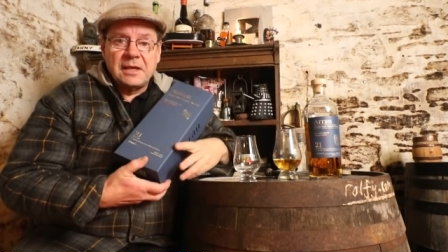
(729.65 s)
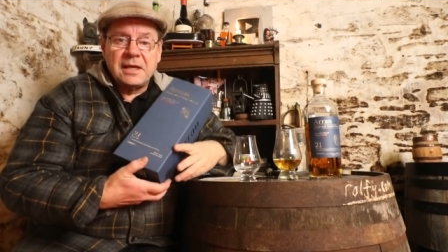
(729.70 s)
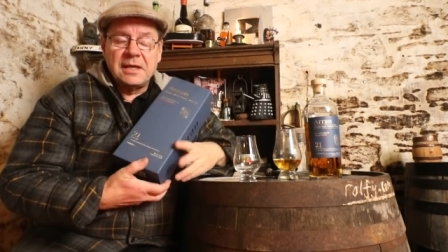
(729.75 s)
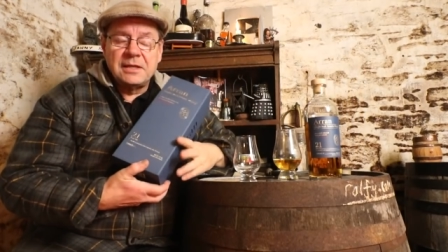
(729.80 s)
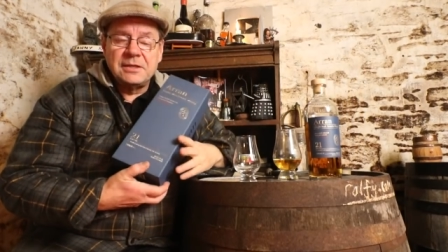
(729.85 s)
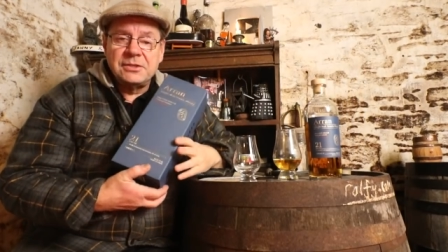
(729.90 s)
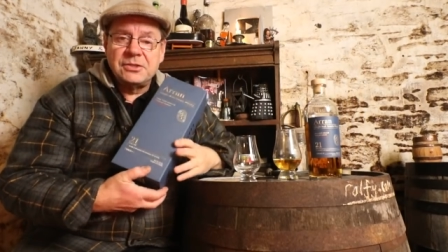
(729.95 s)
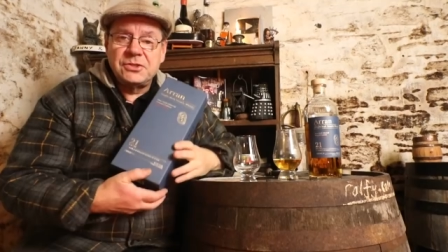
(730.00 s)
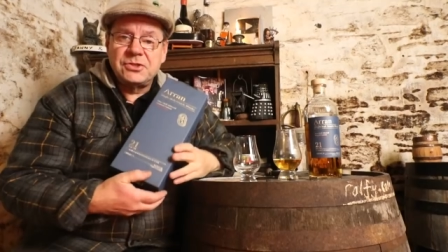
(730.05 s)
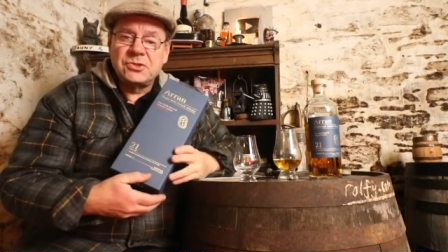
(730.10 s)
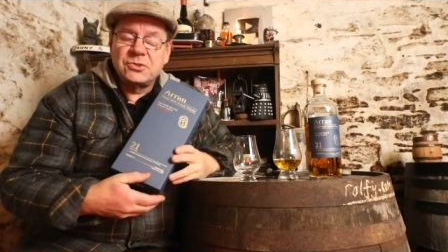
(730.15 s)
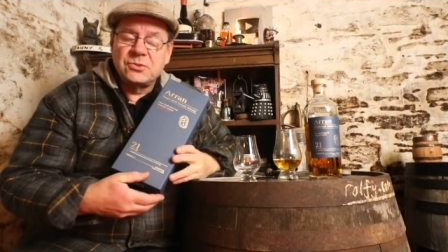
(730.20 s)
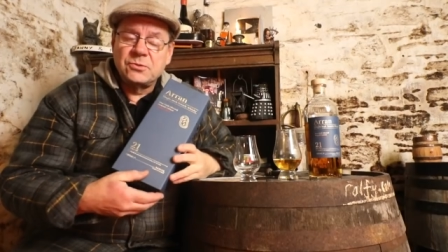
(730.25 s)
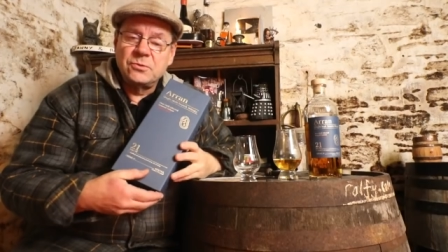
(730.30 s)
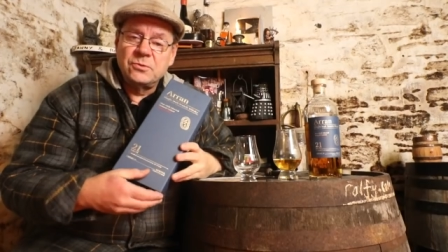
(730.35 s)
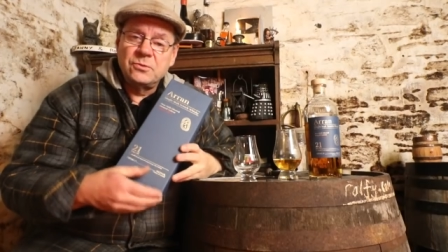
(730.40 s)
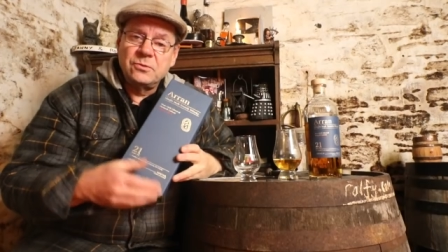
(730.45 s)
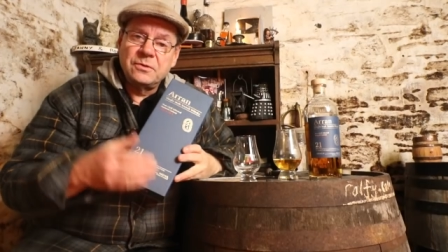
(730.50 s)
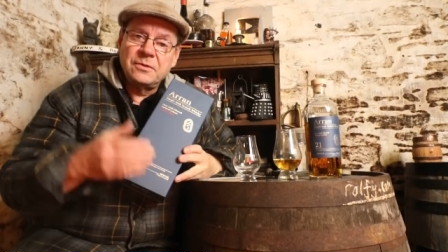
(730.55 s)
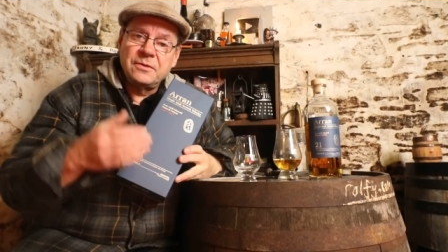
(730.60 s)

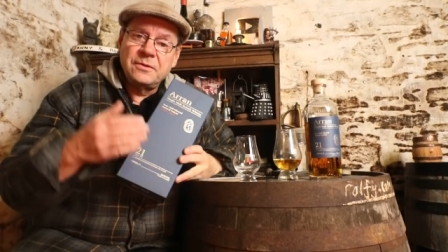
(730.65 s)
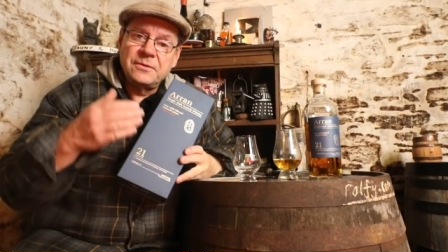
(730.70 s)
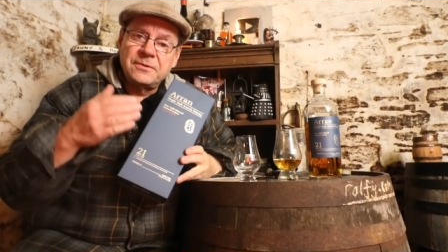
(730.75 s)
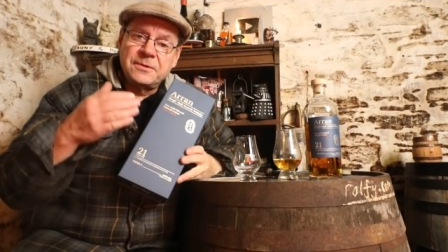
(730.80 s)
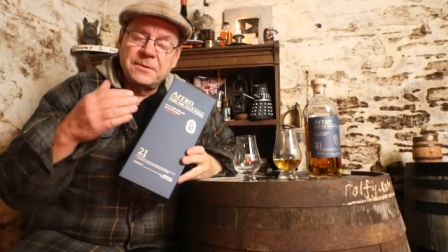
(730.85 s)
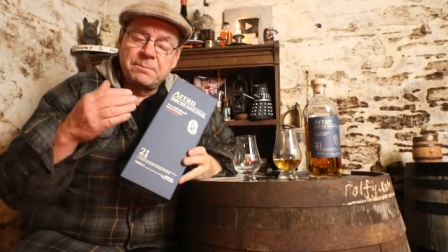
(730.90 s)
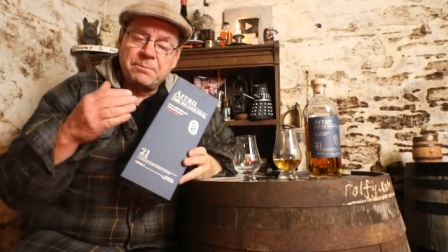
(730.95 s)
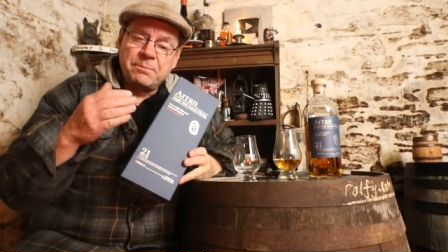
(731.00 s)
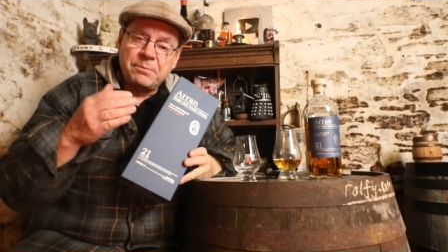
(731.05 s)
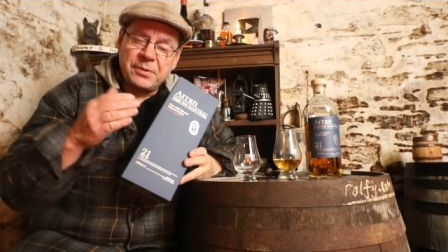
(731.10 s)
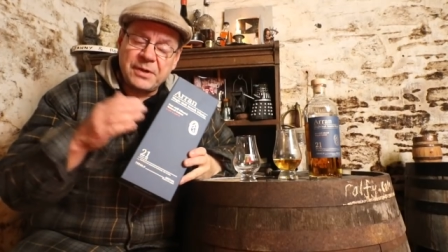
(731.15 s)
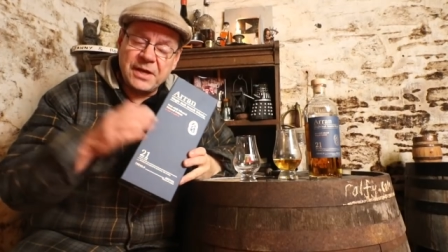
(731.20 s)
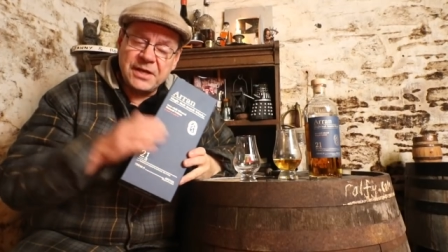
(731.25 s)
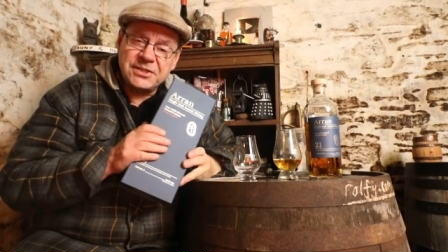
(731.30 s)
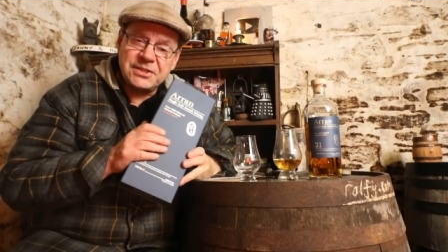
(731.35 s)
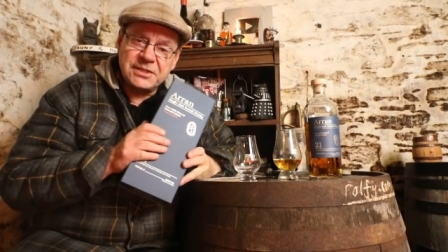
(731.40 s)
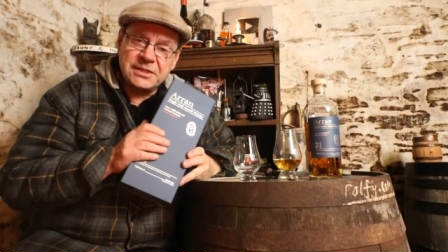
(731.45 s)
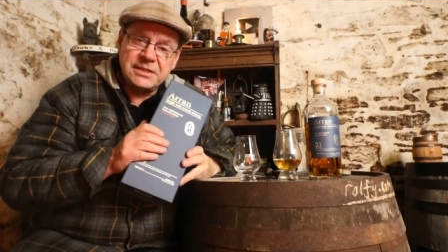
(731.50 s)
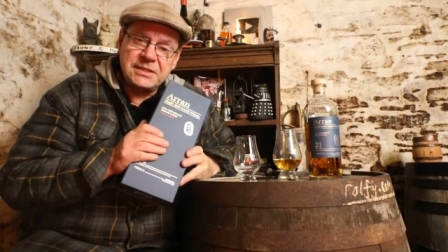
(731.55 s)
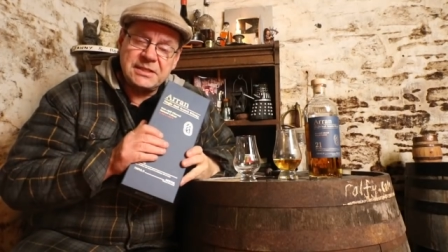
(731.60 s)
into the
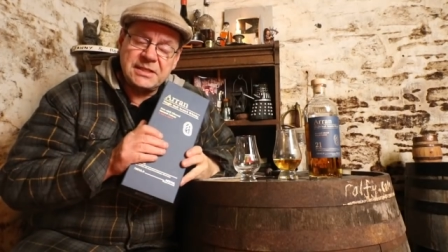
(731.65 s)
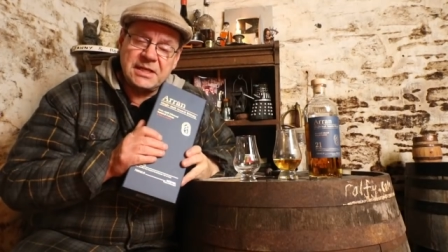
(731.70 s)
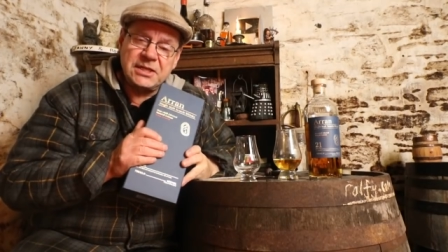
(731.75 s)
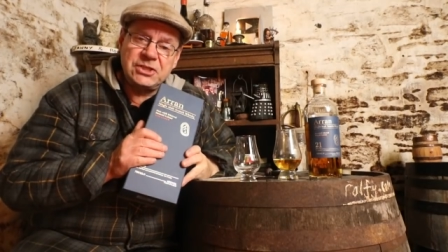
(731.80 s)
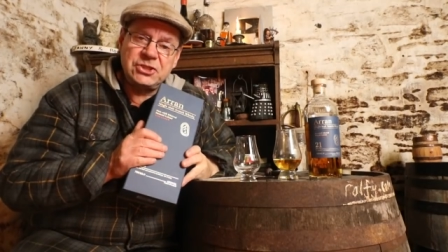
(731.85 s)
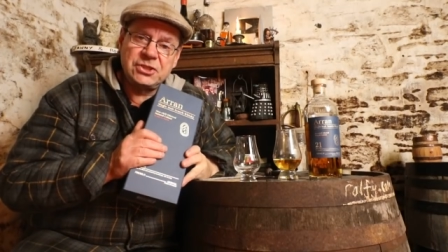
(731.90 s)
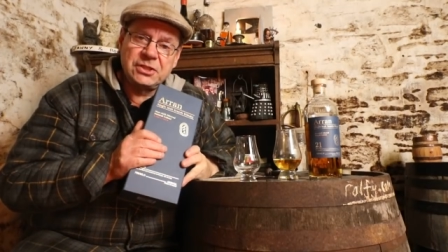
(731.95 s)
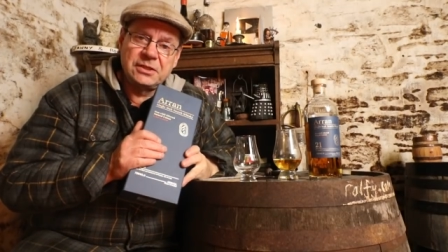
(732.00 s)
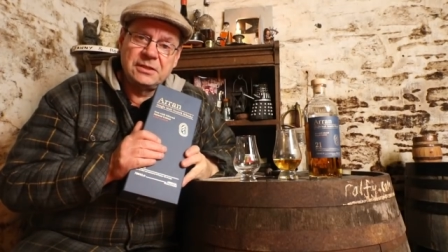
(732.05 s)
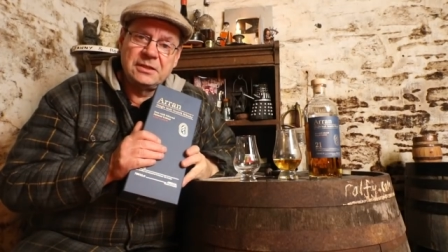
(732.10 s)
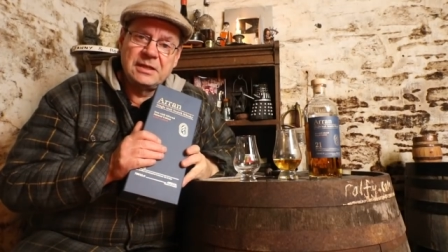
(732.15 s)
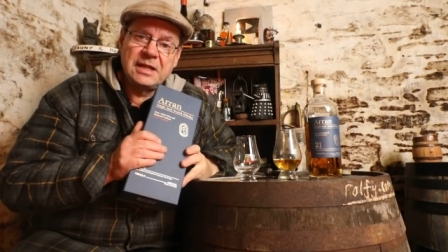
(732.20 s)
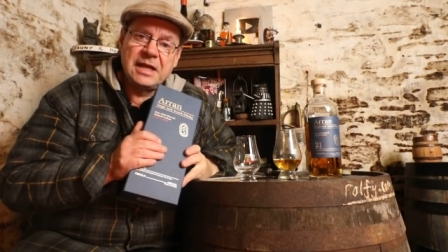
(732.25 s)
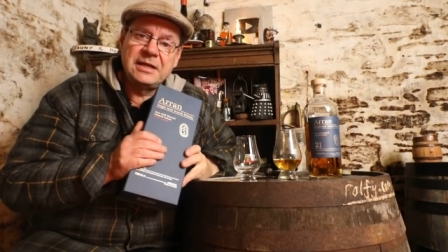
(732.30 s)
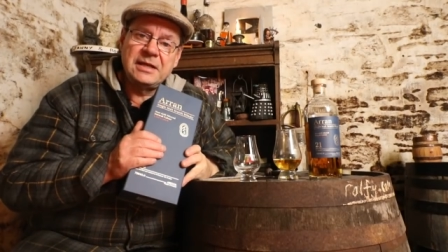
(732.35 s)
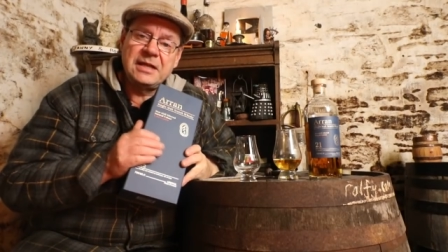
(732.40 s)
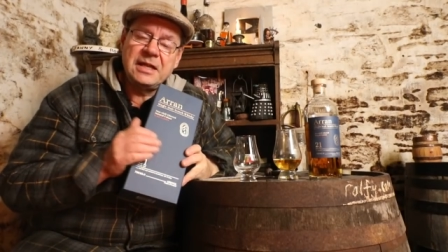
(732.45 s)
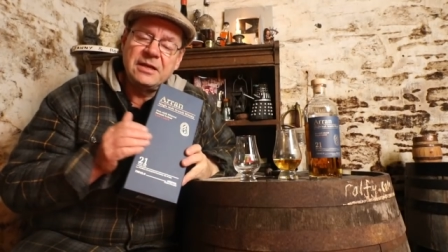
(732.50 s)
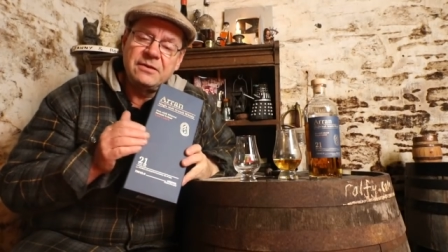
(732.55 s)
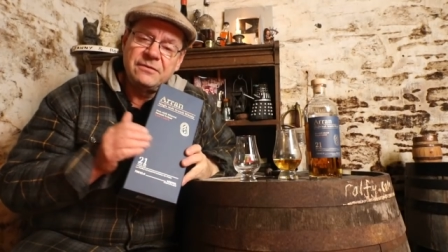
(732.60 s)
presentation
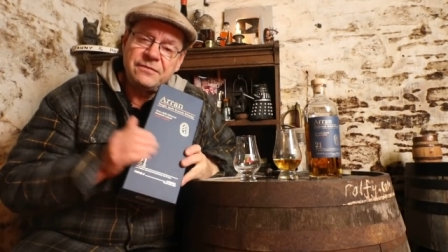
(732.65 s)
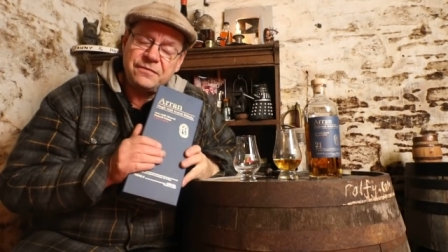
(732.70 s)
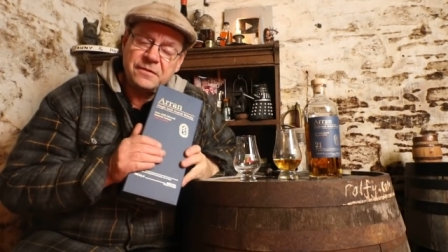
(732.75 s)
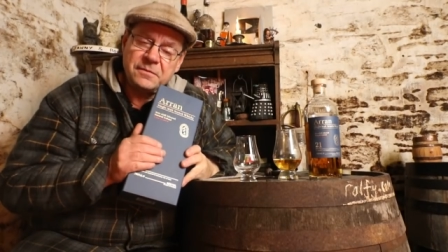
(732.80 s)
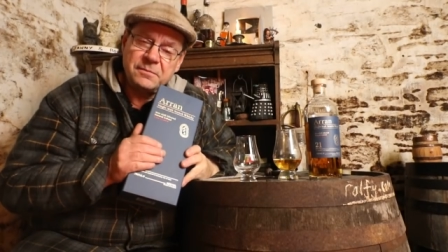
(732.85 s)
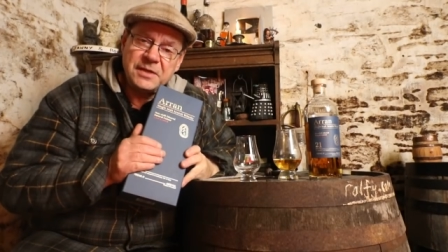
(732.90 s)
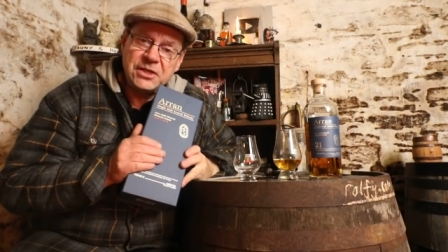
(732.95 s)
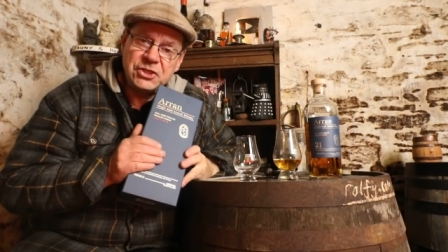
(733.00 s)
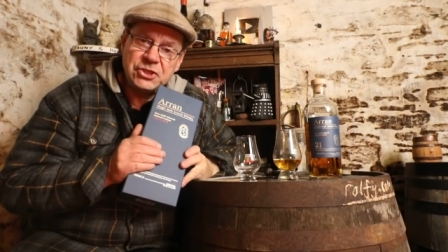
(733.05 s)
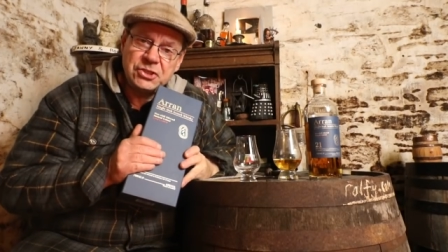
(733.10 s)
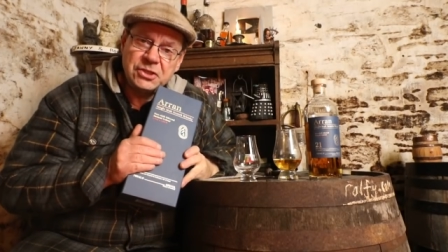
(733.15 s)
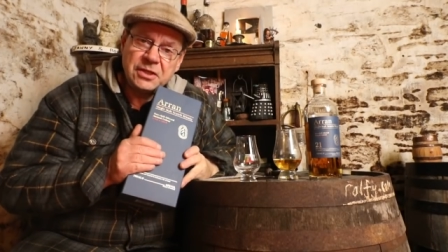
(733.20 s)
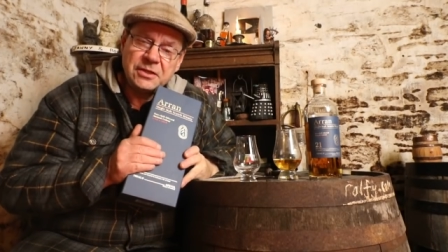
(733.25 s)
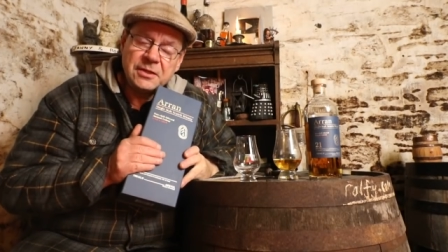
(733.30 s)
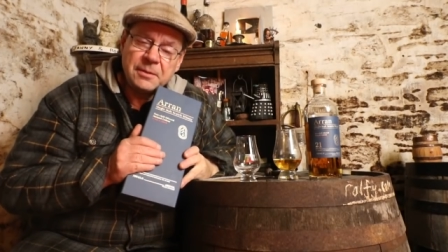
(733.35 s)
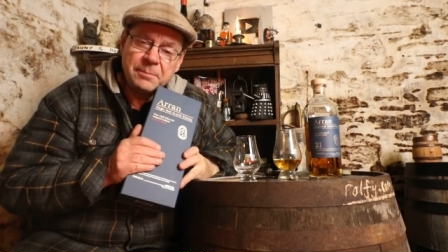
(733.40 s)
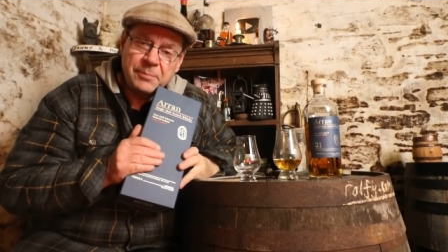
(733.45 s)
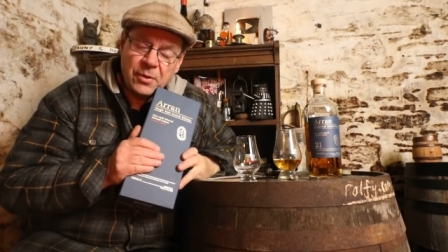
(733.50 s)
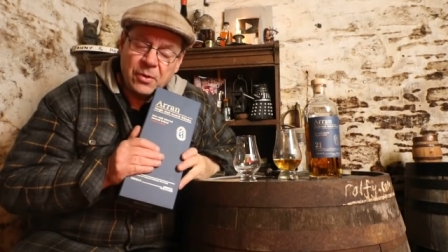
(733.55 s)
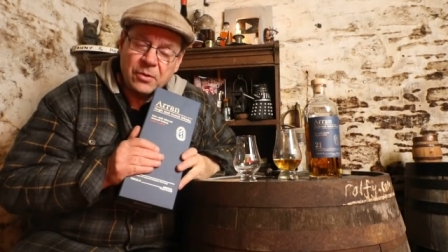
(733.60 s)
and information
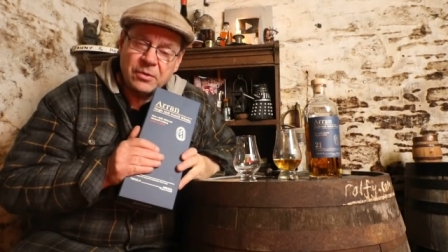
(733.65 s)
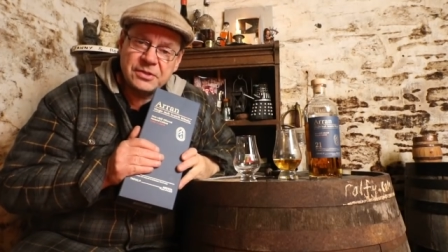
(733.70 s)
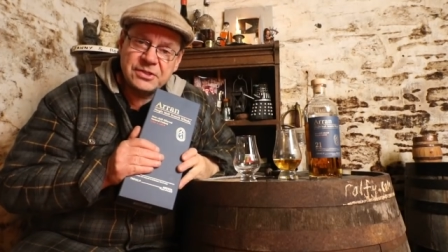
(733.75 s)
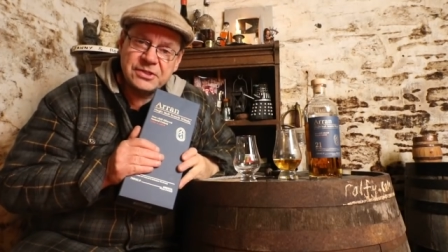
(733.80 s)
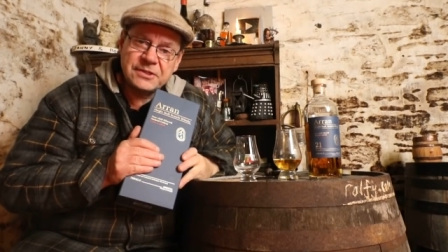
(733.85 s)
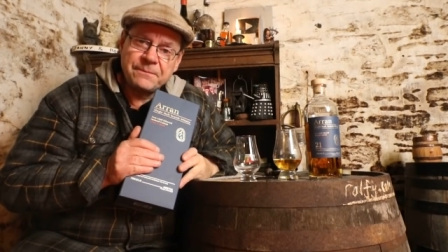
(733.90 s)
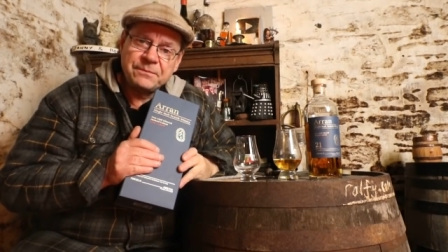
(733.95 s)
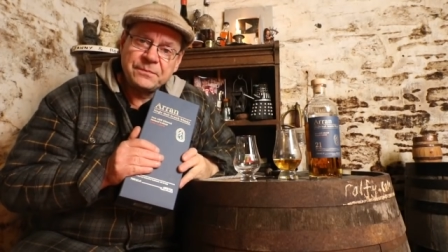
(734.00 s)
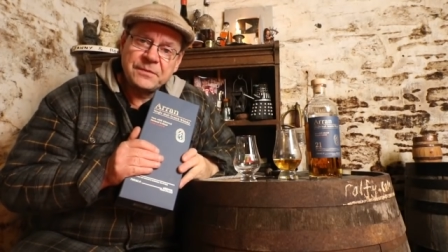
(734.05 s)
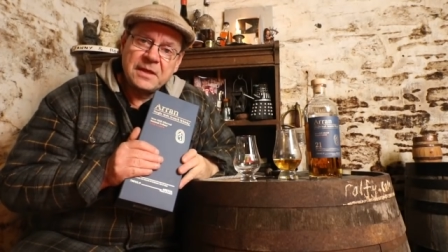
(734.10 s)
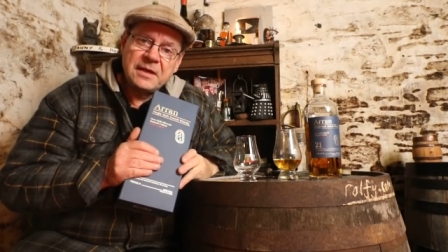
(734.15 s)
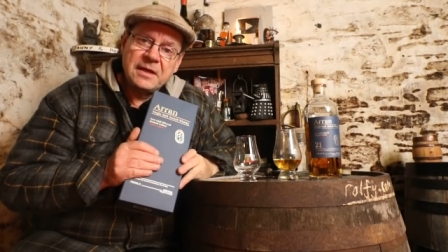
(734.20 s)
in the box